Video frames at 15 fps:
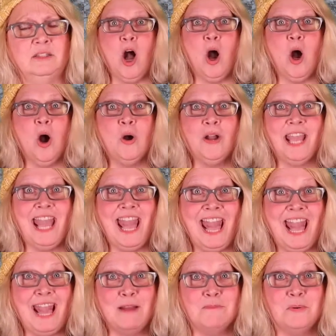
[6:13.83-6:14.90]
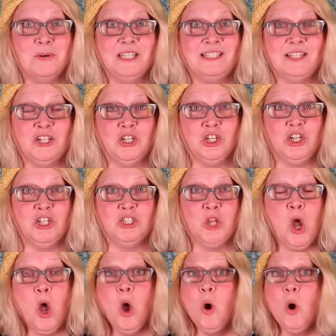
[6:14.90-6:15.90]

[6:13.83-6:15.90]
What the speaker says: Okay, boys and girls,